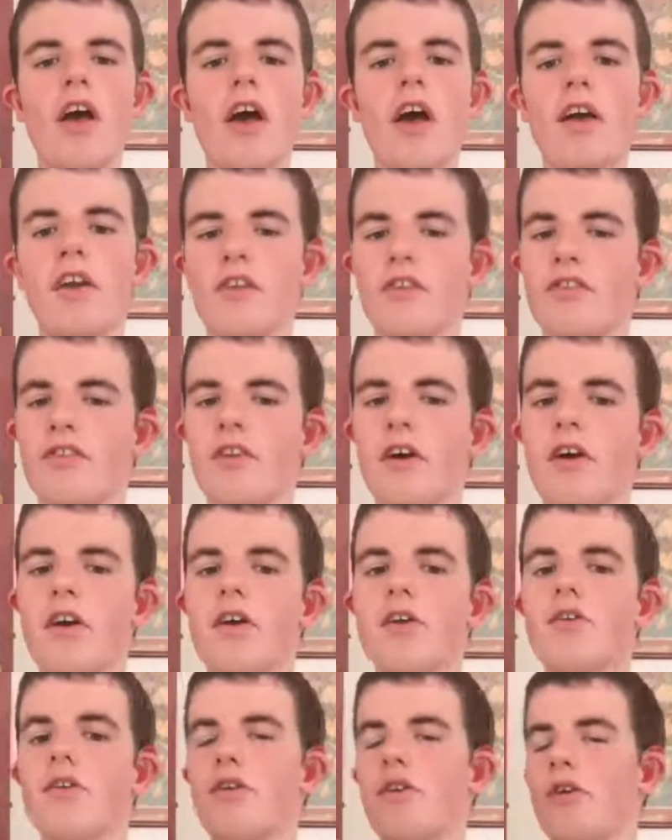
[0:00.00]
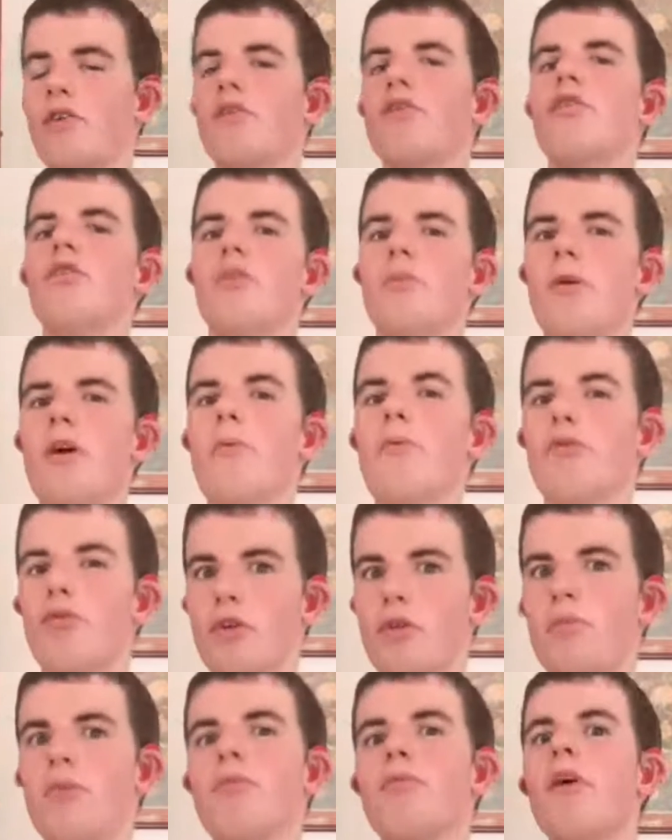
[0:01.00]
And as I say, the newspapers will
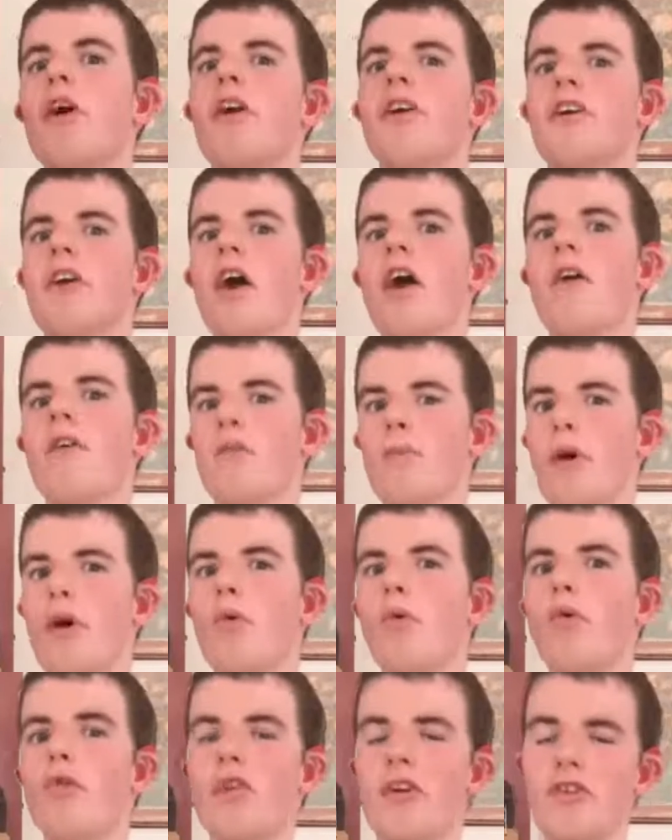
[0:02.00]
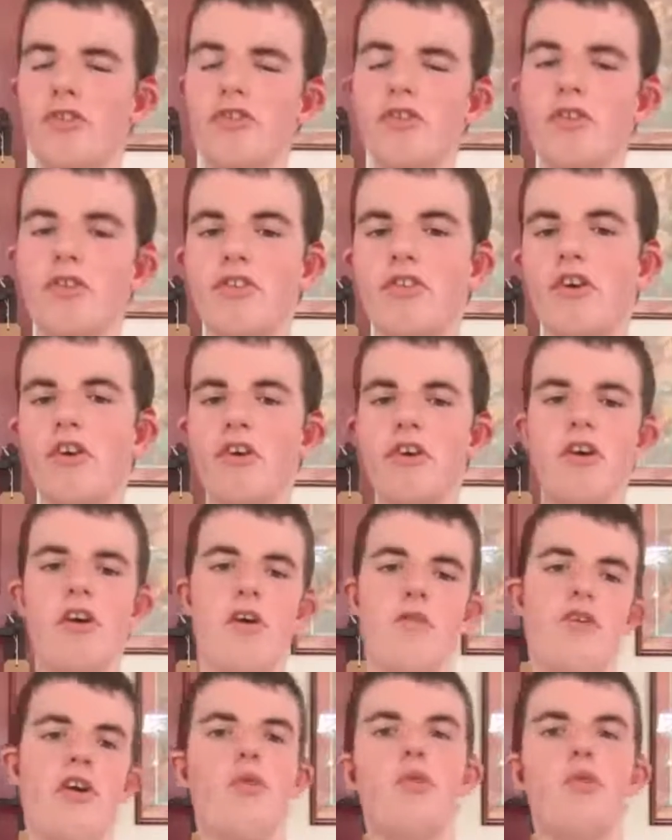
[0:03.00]
have been very careful about what they do and don't cover.